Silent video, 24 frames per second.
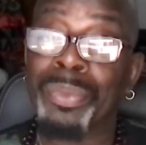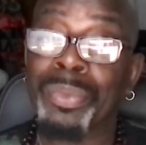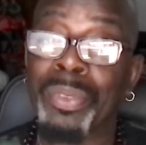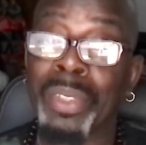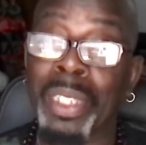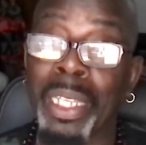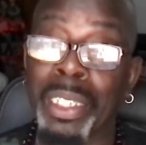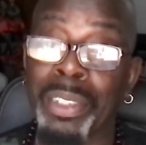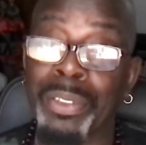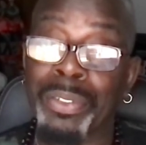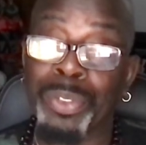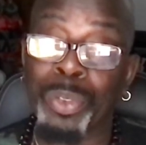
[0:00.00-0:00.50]

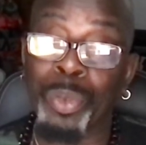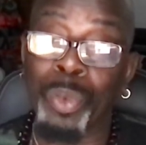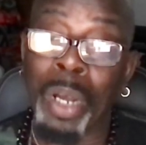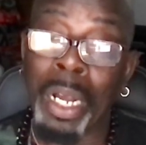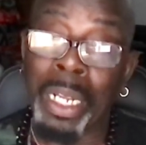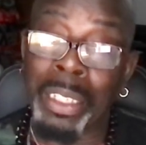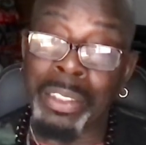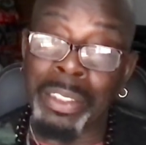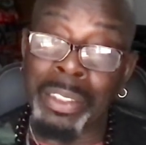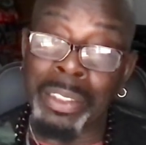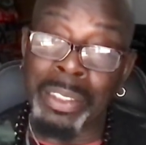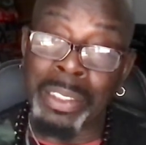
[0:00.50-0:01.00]
Thanks for
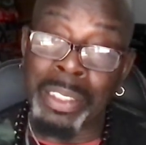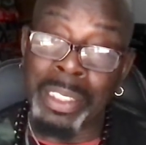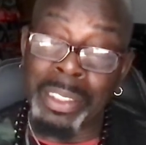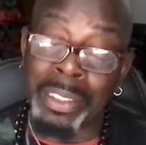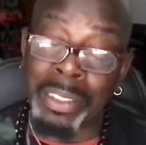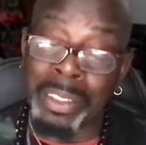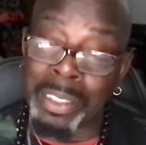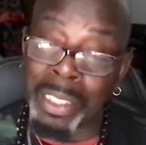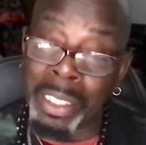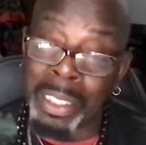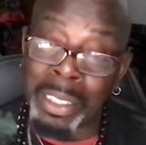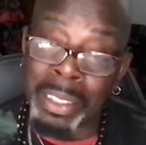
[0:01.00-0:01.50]
watching,
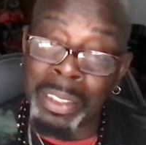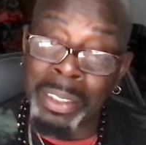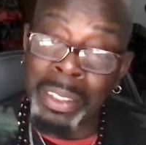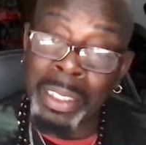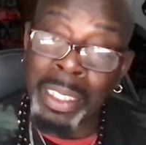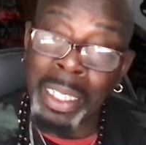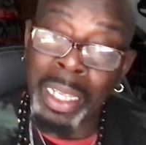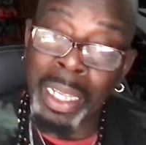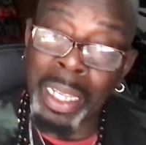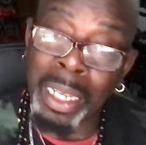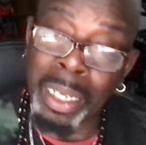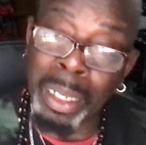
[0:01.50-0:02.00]
TC,
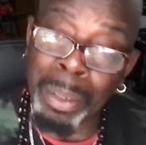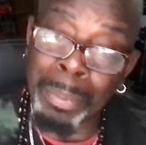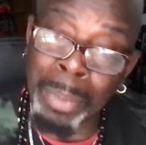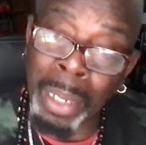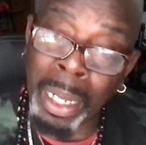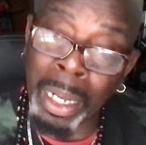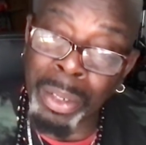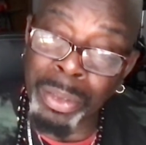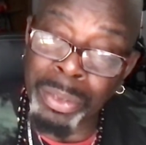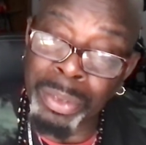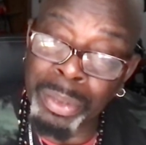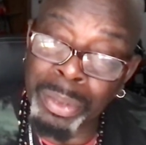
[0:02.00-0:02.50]
and I'm
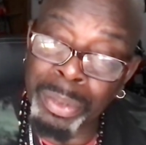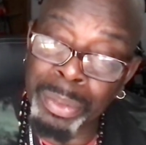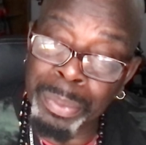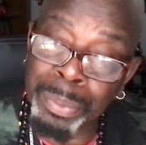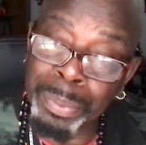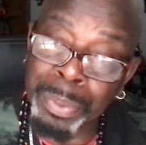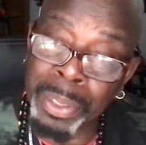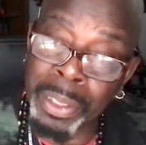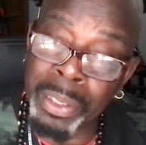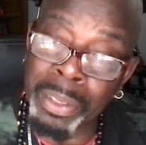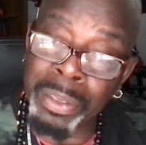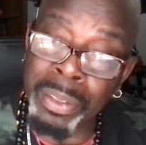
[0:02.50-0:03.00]
out.
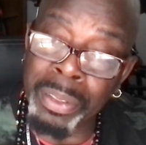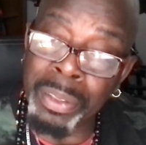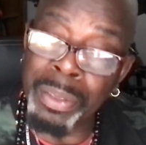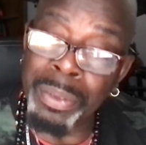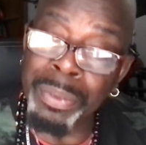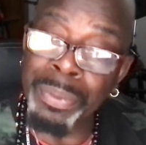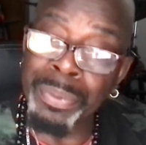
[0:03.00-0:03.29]
Peace.